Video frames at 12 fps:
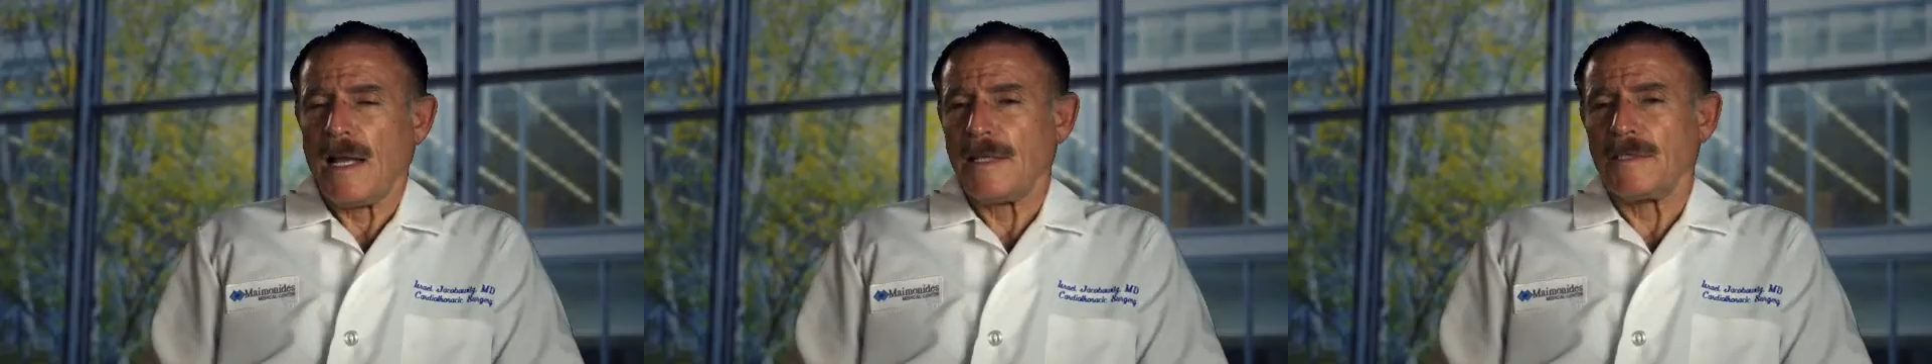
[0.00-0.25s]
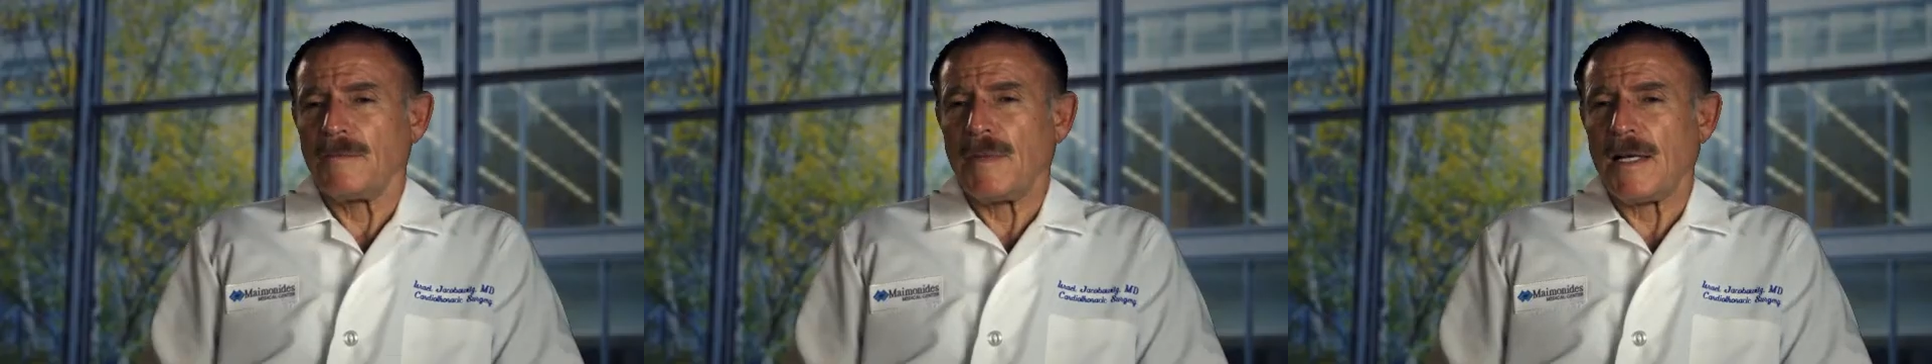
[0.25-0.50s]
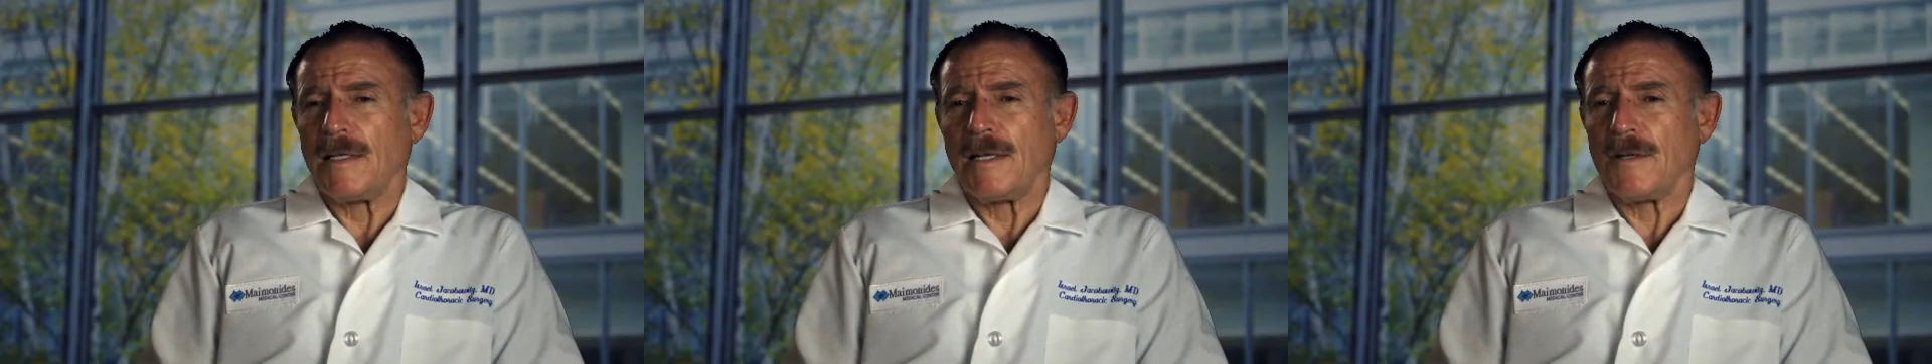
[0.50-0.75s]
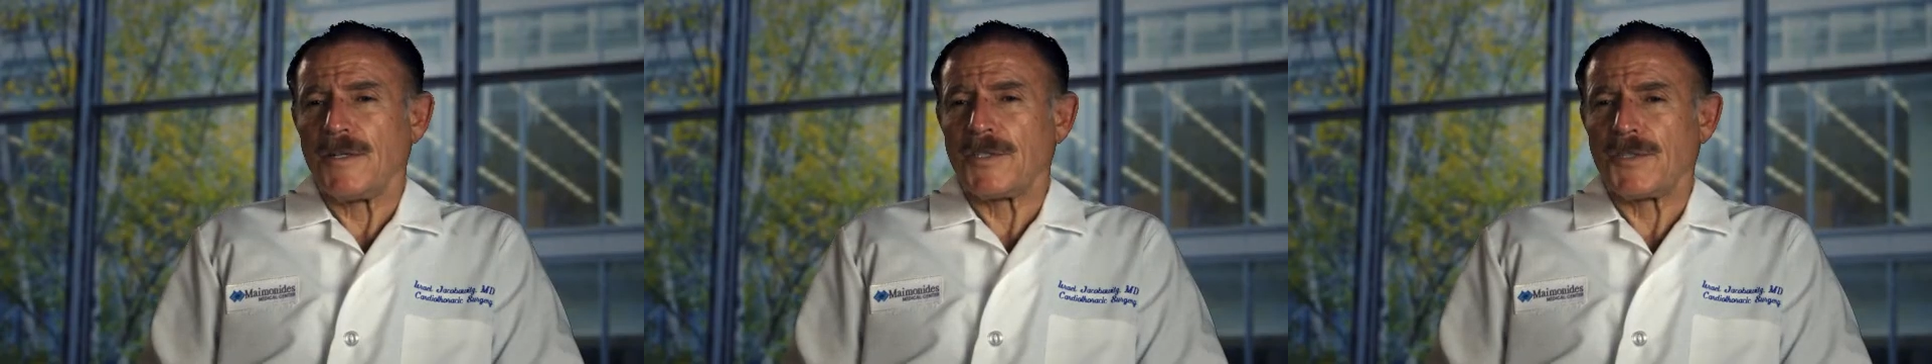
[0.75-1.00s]
As in many
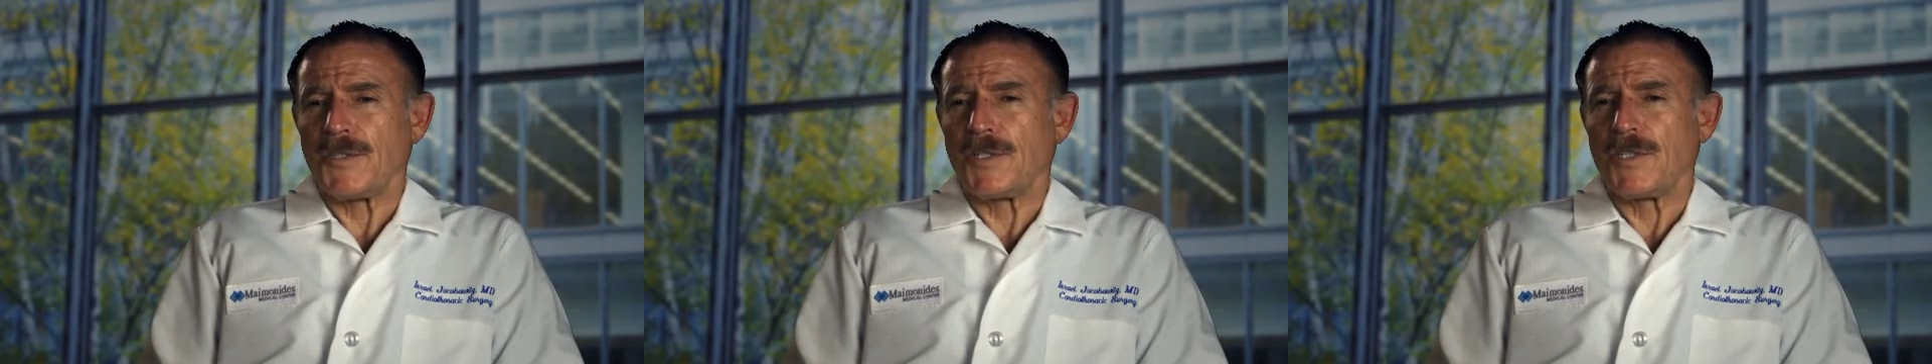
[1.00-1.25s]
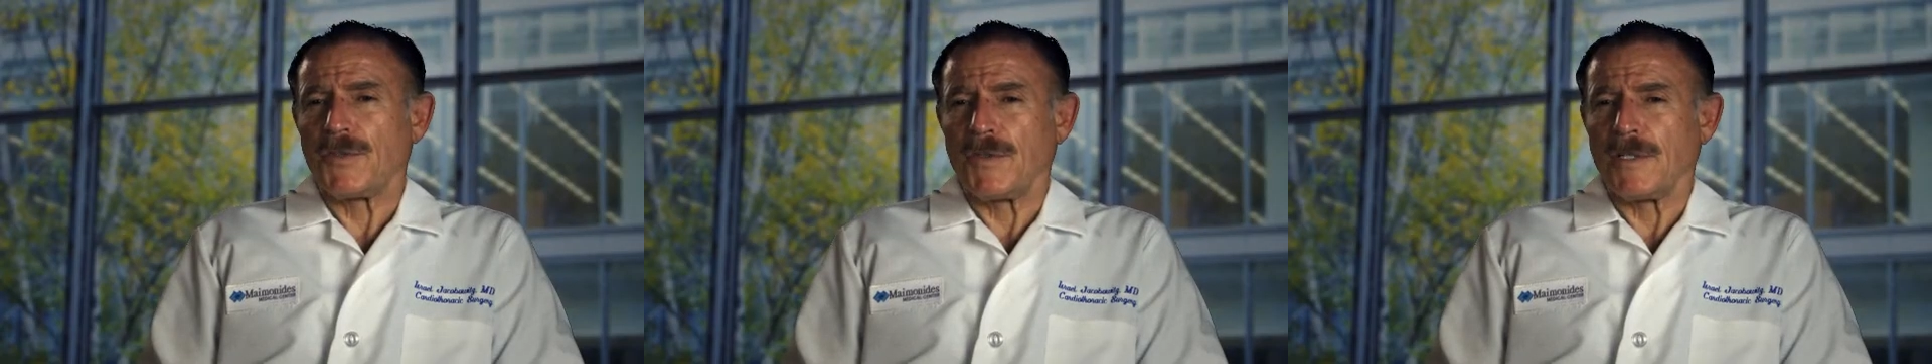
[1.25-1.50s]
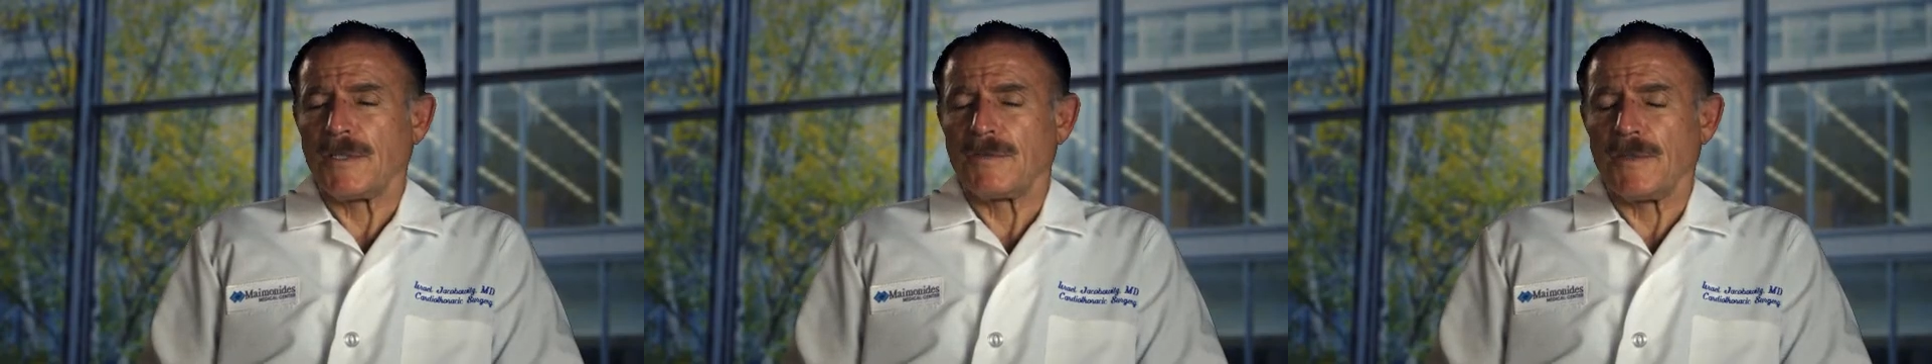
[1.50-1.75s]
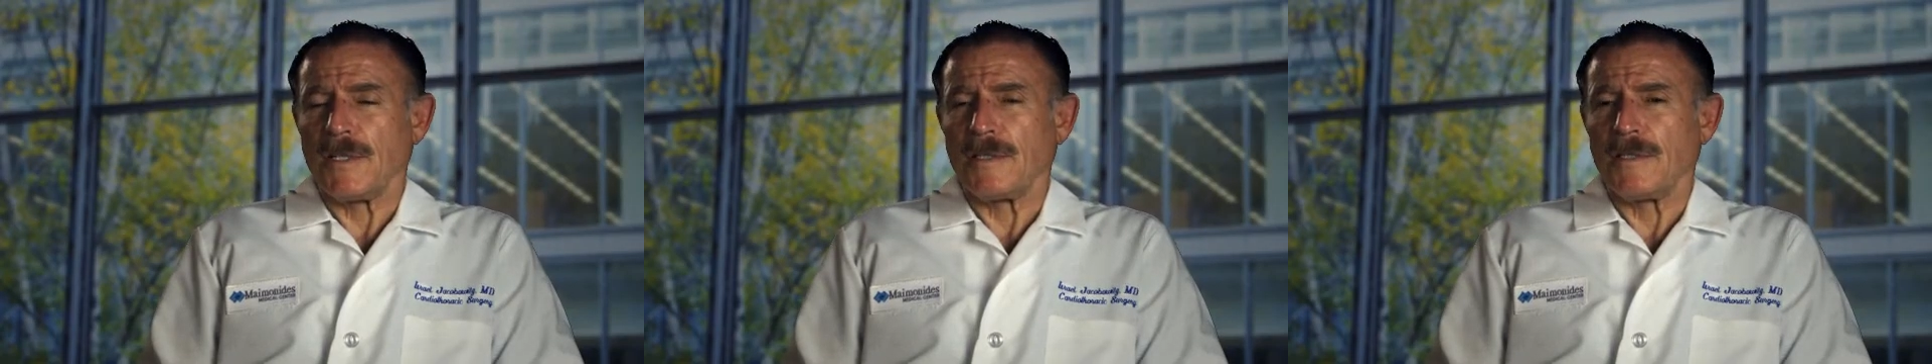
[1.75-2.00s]
areas of surgery, it has
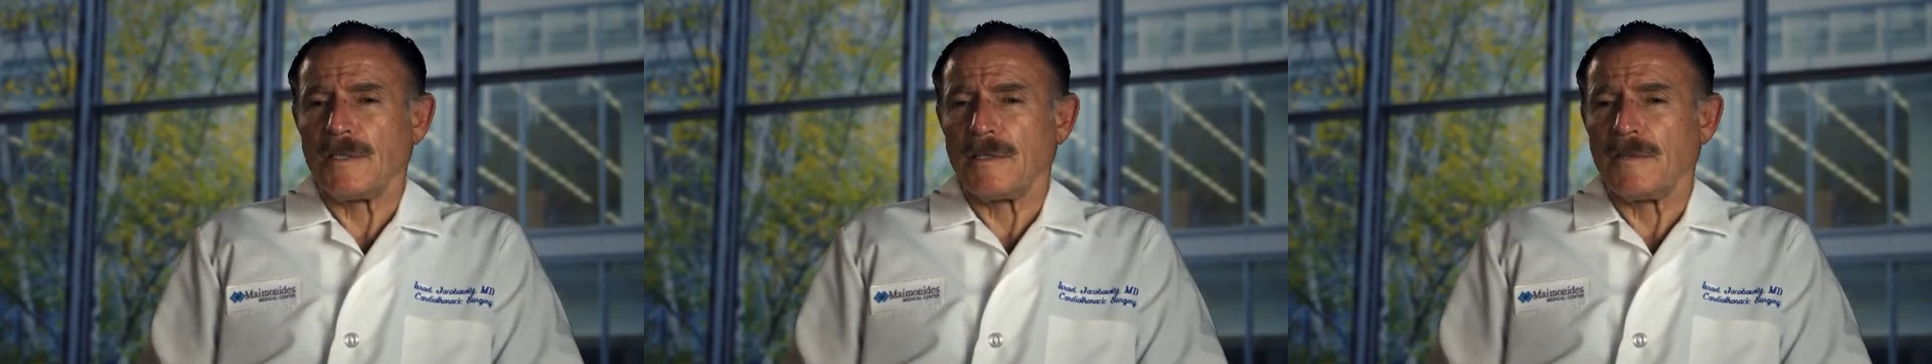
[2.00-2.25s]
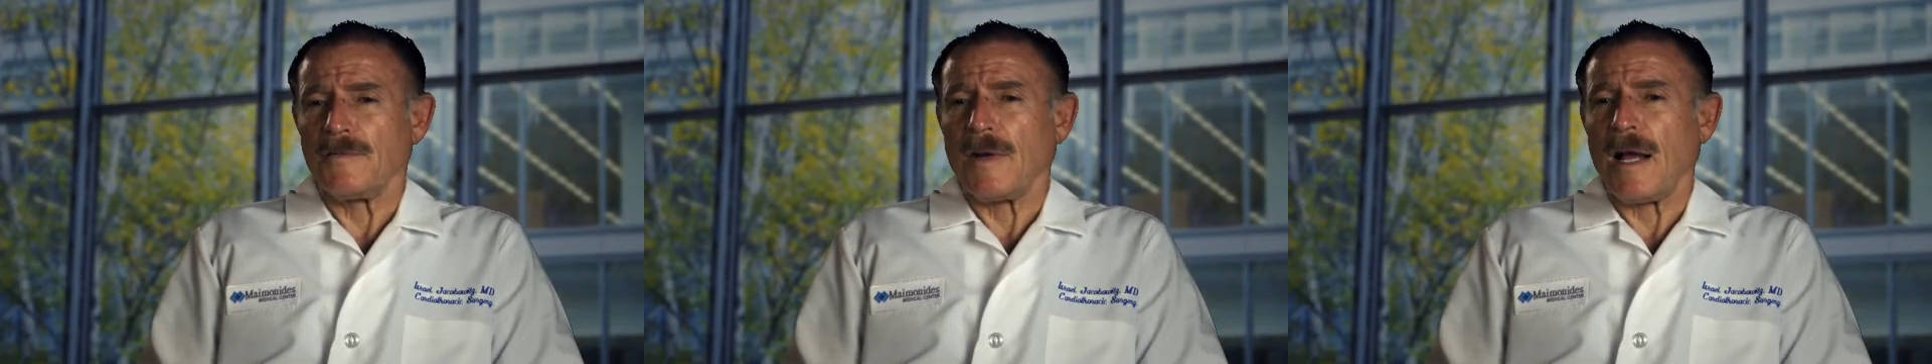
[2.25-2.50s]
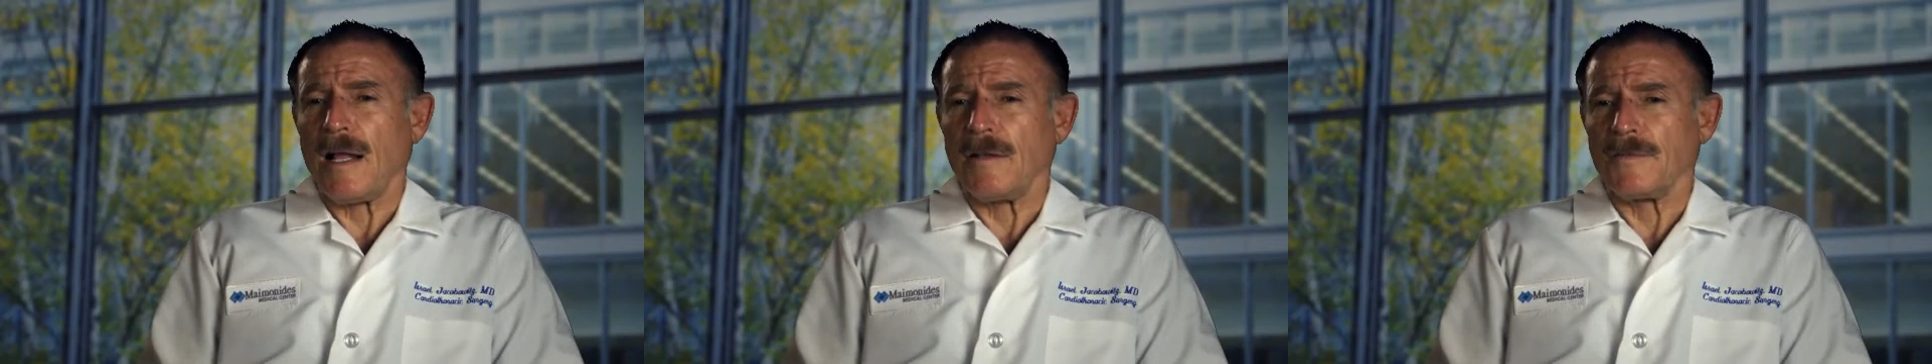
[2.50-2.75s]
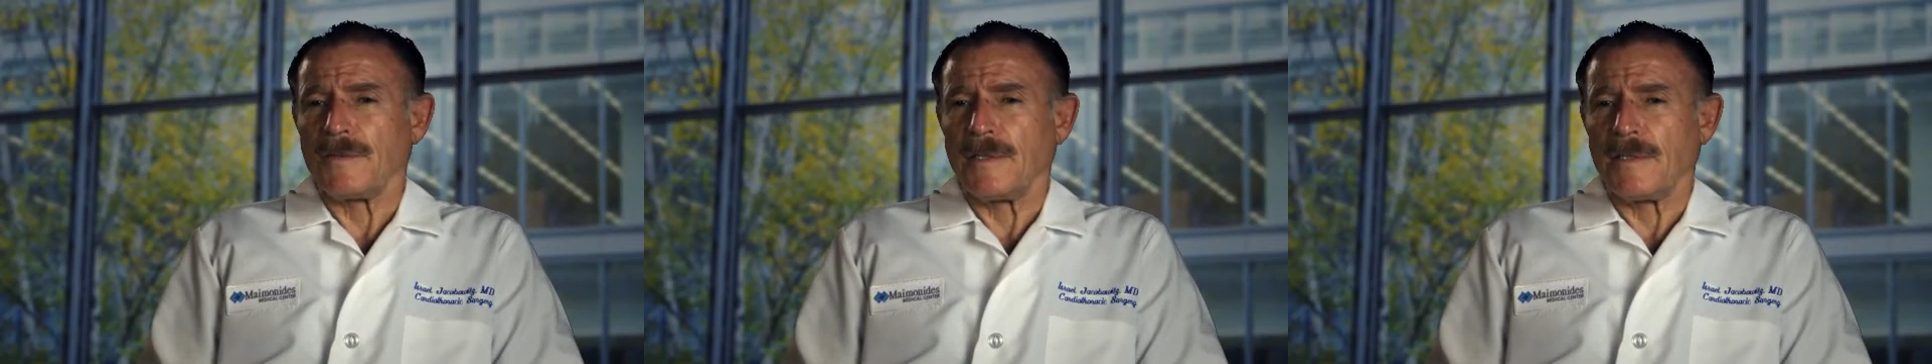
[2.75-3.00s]
really uh, evolved.